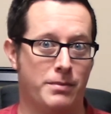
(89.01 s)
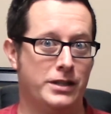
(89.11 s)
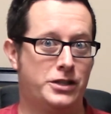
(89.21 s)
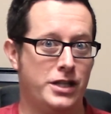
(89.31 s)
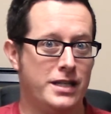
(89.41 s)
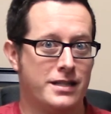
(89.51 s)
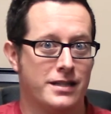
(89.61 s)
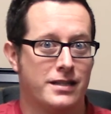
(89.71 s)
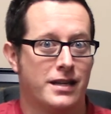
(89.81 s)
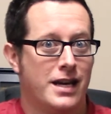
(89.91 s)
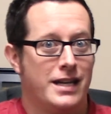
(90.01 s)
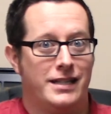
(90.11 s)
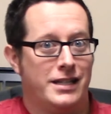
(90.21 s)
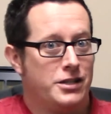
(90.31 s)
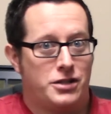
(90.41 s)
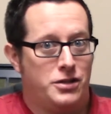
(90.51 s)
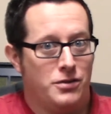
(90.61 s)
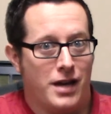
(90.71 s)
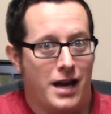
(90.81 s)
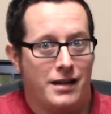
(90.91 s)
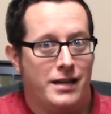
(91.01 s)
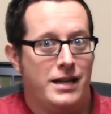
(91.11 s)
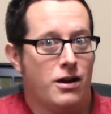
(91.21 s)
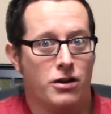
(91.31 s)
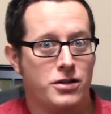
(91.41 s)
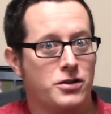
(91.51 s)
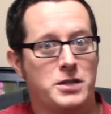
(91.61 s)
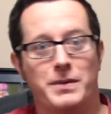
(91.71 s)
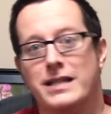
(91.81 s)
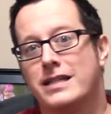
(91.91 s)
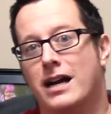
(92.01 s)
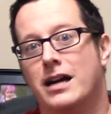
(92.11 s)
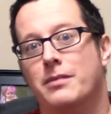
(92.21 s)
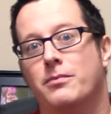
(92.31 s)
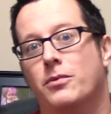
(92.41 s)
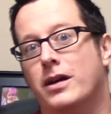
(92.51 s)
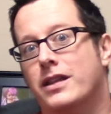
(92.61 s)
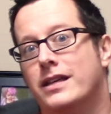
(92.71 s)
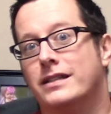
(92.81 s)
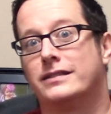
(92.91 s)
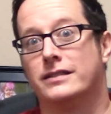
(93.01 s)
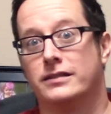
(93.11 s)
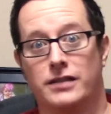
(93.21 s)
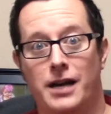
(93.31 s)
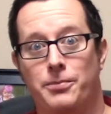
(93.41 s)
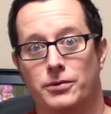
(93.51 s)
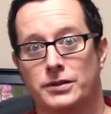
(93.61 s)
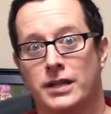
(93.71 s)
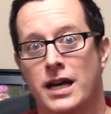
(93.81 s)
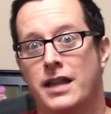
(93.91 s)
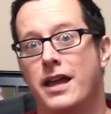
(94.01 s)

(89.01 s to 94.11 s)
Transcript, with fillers: But Jesus didn't just do that. He also spent time with his disciples.